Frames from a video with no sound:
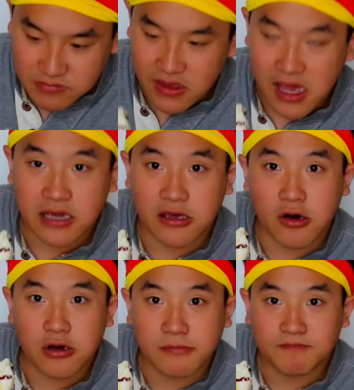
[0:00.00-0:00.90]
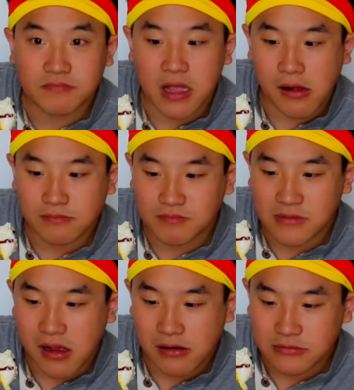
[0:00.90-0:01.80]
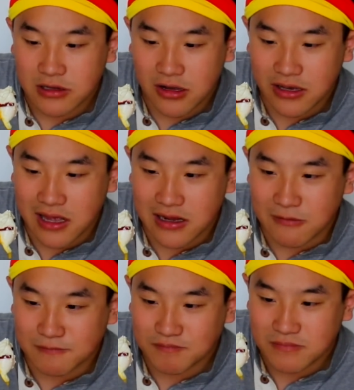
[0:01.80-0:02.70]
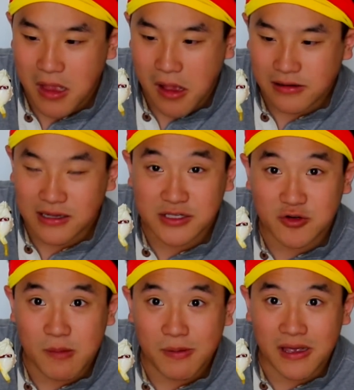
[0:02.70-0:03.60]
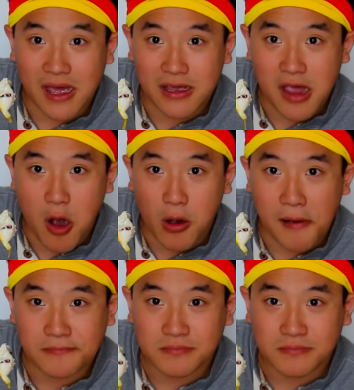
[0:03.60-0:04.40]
The egg yolk. Look at it. It's dripping egg yolk.